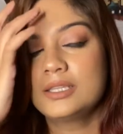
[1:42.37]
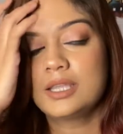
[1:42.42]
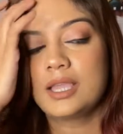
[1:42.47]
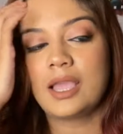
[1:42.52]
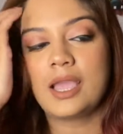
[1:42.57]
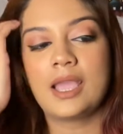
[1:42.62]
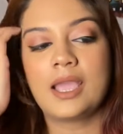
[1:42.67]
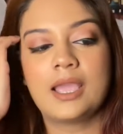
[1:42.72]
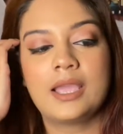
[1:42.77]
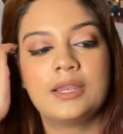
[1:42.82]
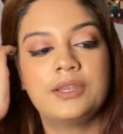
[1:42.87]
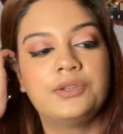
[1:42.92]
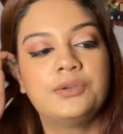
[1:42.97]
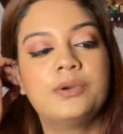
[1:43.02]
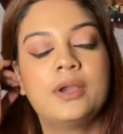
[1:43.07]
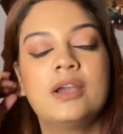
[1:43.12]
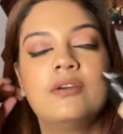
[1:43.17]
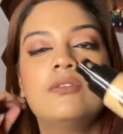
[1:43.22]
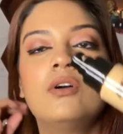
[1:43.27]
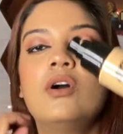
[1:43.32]
And you
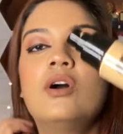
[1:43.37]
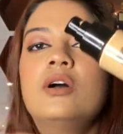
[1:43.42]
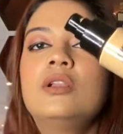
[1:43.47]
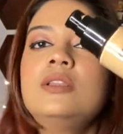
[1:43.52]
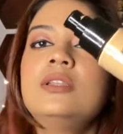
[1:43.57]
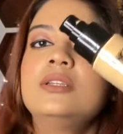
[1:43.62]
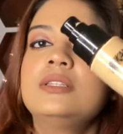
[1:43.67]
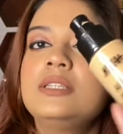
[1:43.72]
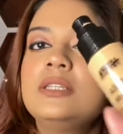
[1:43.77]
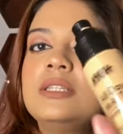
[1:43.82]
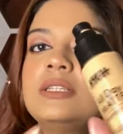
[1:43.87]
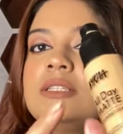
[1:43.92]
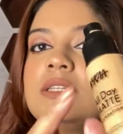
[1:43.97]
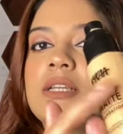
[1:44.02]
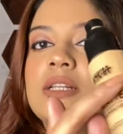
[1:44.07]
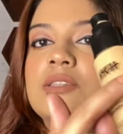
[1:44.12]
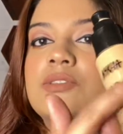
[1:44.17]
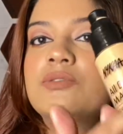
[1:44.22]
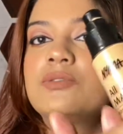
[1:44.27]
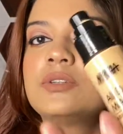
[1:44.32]
have all the
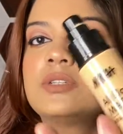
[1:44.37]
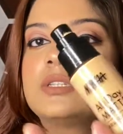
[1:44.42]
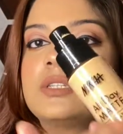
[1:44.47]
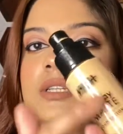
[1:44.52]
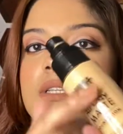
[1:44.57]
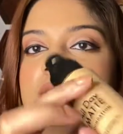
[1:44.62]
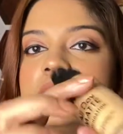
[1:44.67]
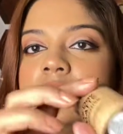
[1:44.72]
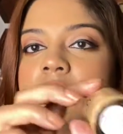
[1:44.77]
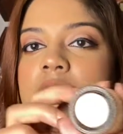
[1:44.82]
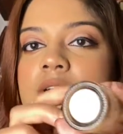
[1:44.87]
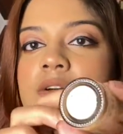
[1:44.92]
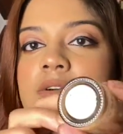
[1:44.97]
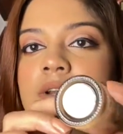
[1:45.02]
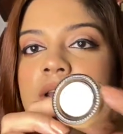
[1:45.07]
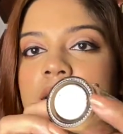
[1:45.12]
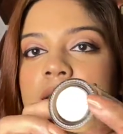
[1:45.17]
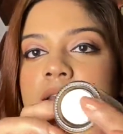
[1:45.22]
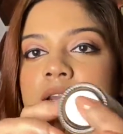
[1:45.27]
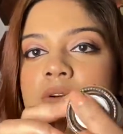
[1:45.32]
details written here,
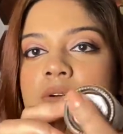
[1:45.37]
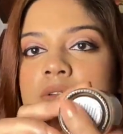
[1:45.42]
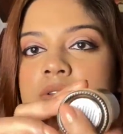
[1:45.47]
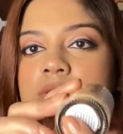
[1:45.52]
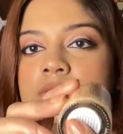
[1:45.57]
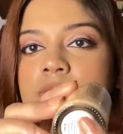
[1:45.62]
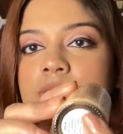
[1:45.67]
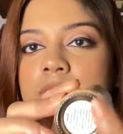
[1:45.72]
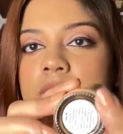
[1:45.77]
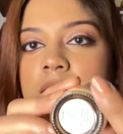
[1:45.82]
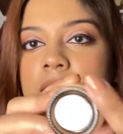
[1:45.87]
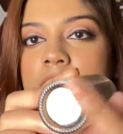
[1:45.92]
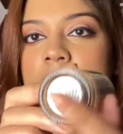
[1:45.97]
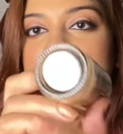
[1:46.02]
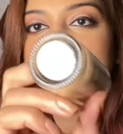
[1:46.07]
and also at